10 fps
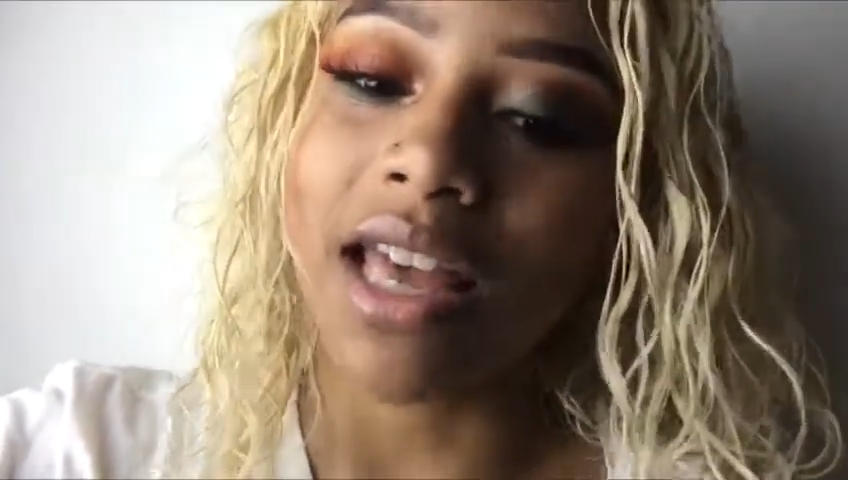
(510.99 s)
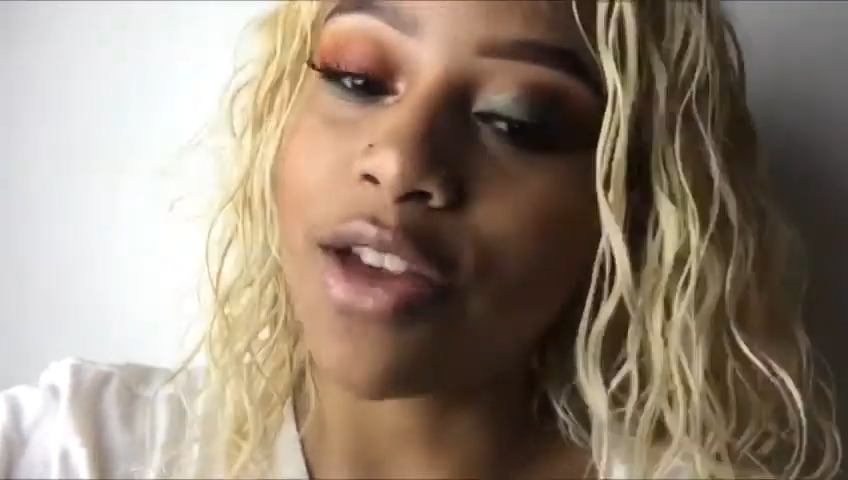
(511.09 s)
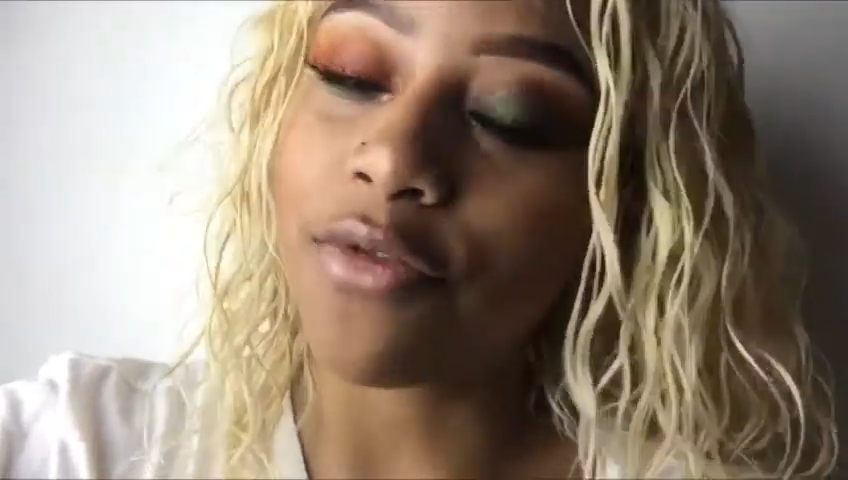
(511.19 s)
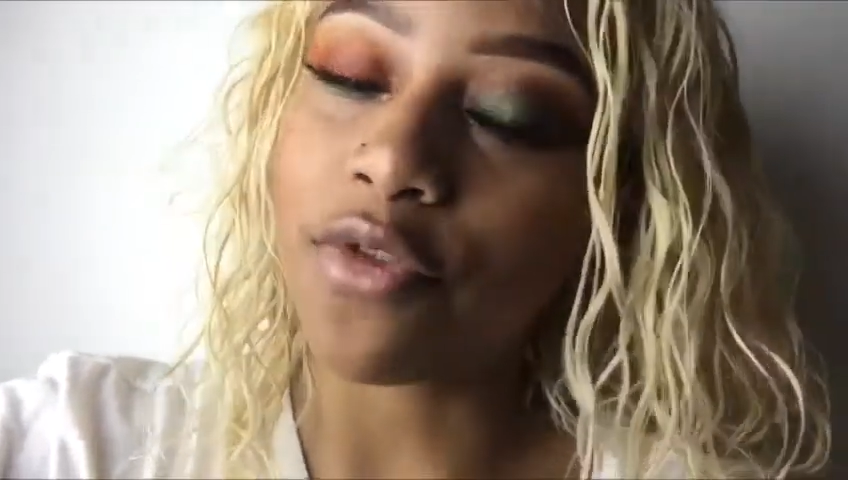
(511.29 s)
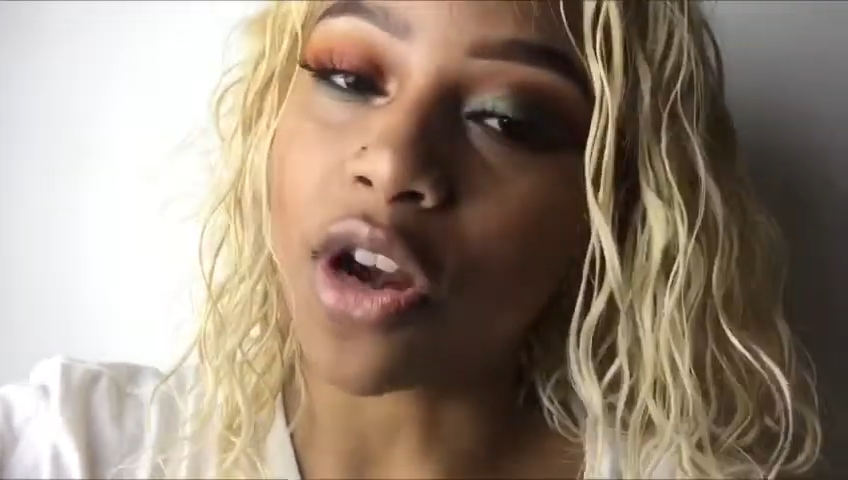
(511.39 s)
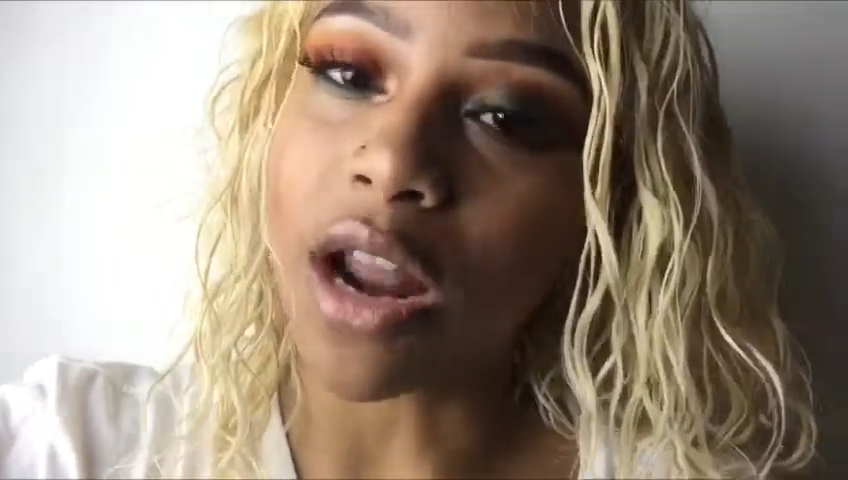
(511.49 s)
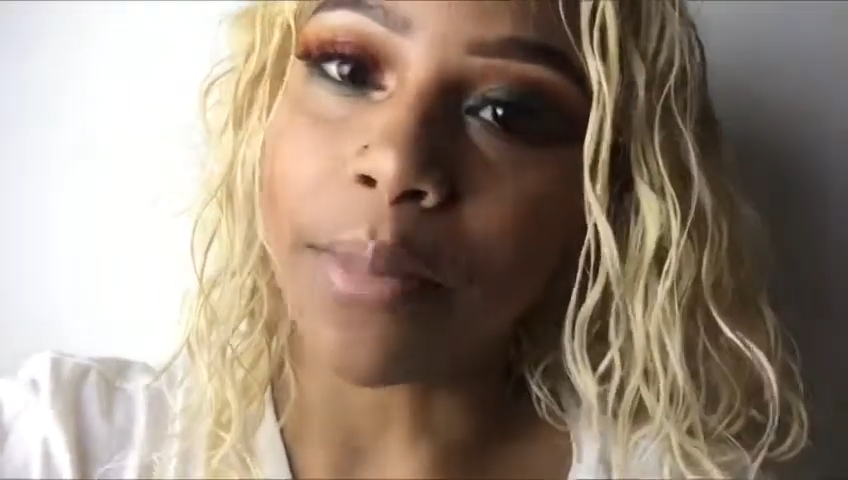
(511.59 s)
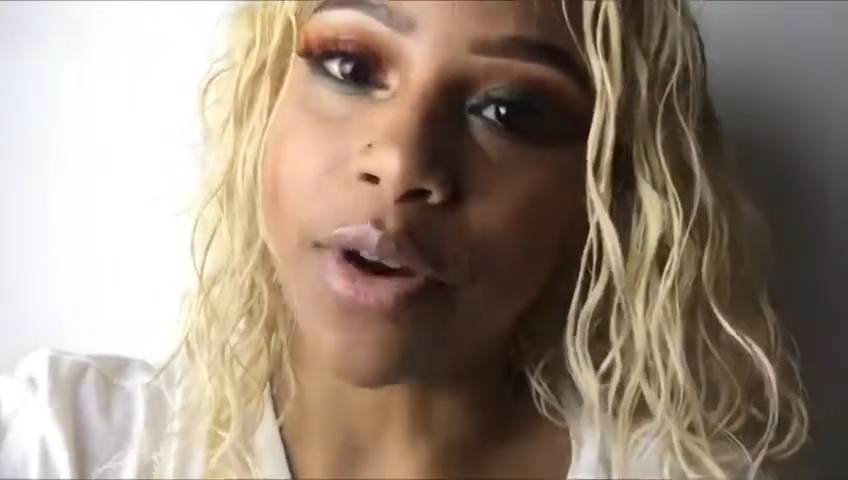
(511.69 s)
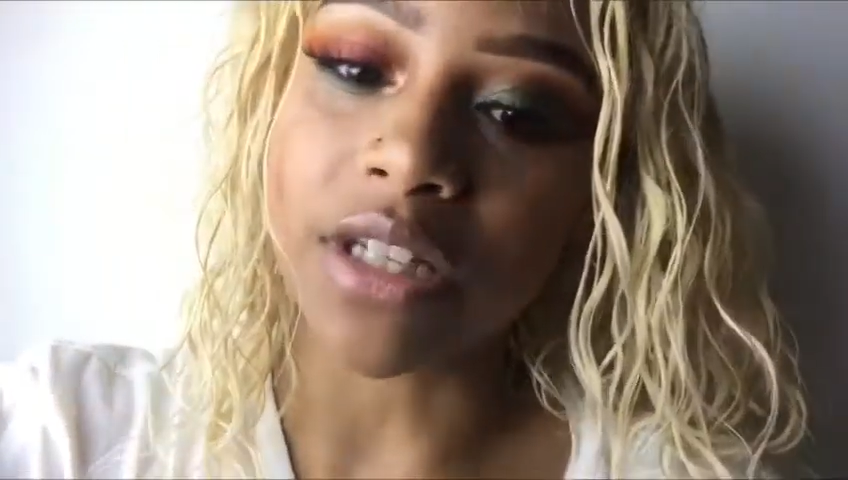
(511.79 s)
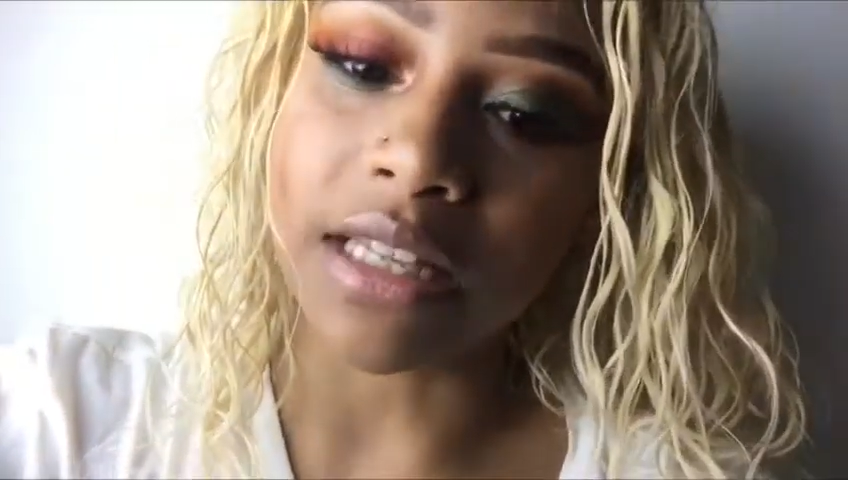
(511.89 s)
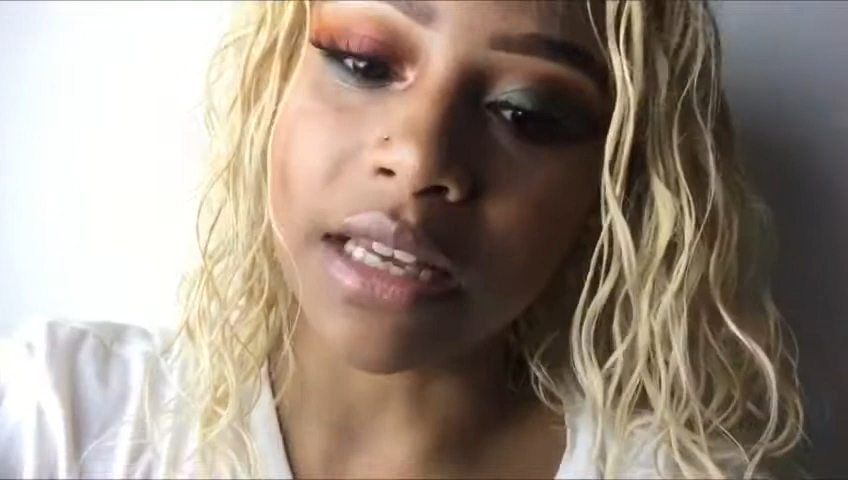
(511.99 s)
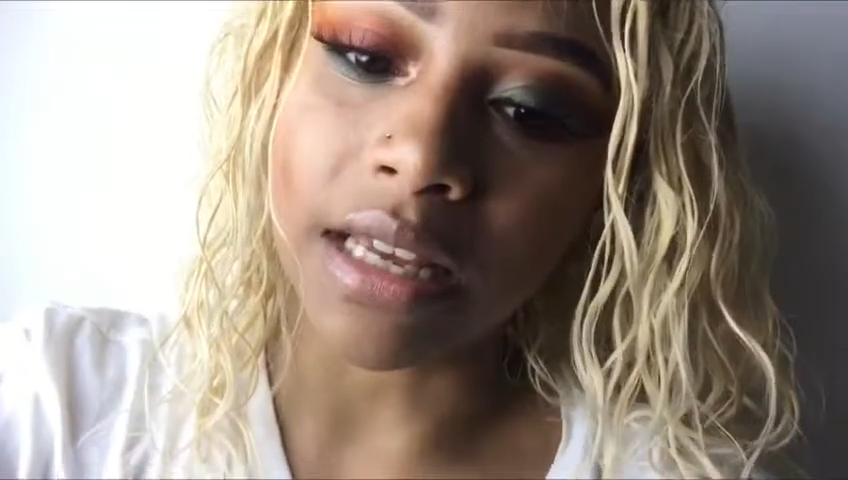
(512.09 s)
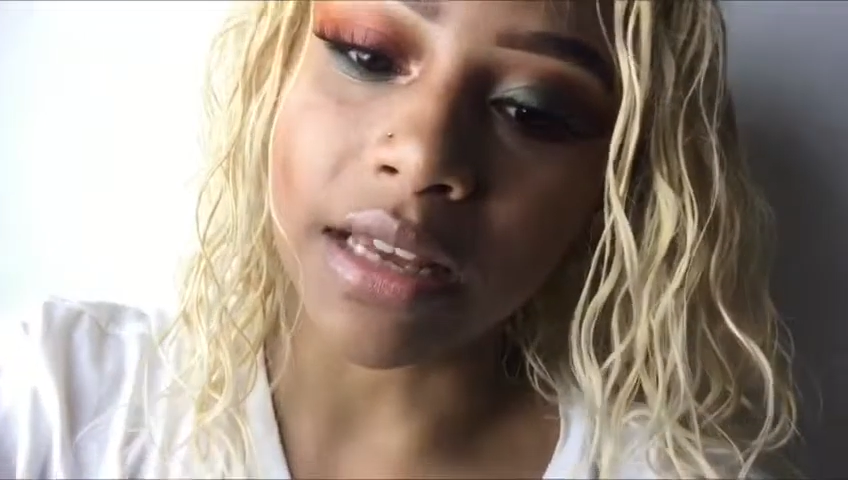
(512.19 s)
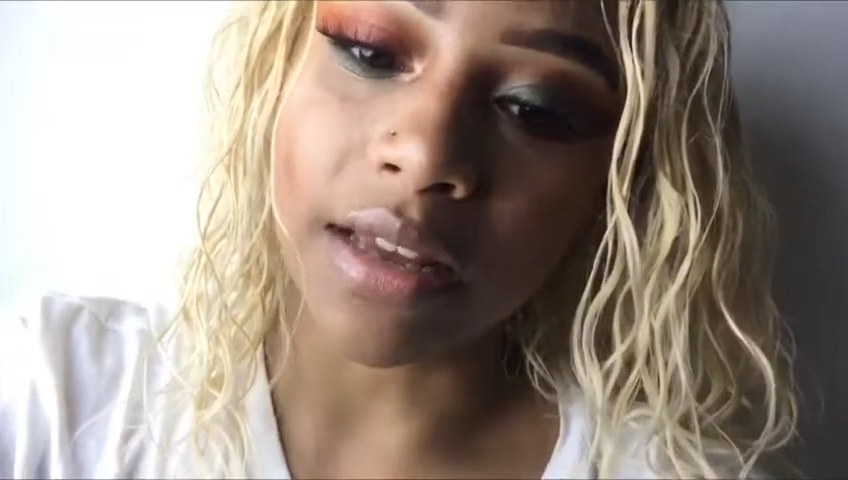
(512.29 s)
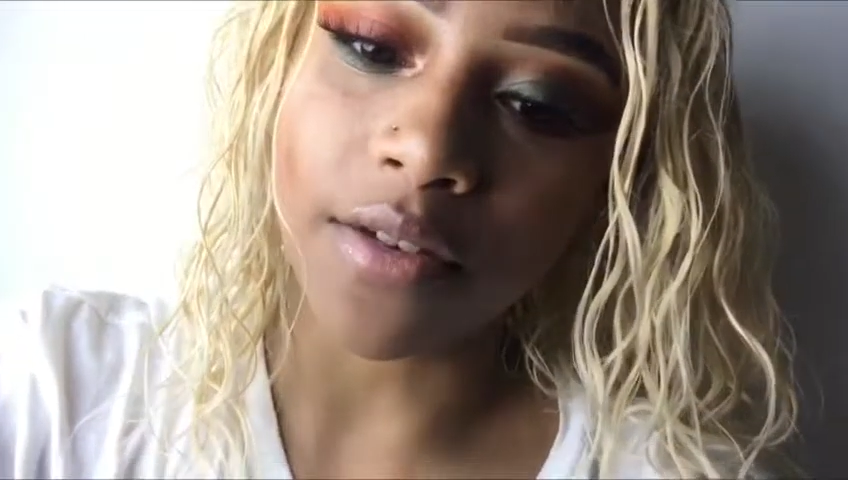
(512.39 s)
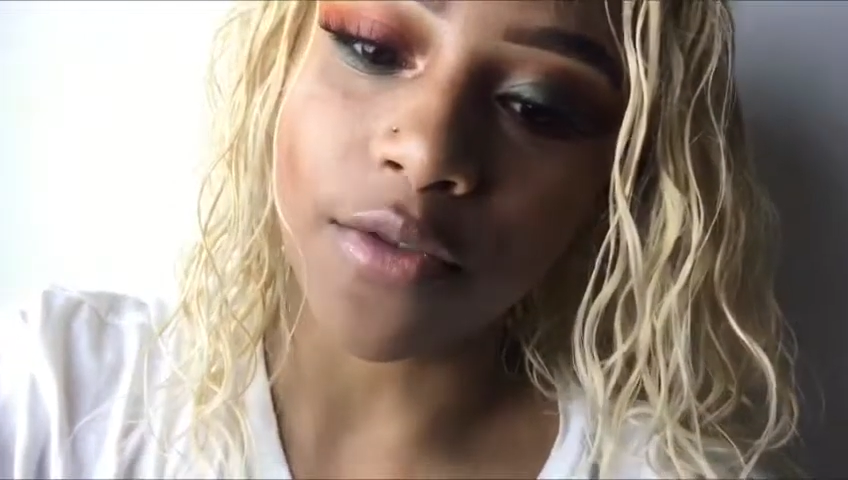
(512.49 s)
if you're not purchasing it